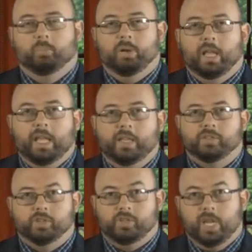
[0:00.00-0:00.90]
place,
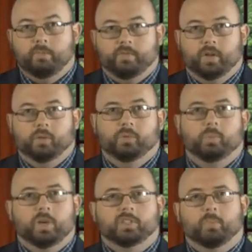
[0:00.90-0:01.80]
a sheepfold,
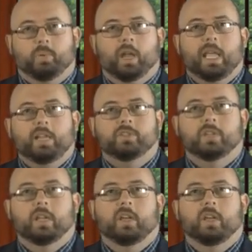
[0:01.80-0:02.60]
was a place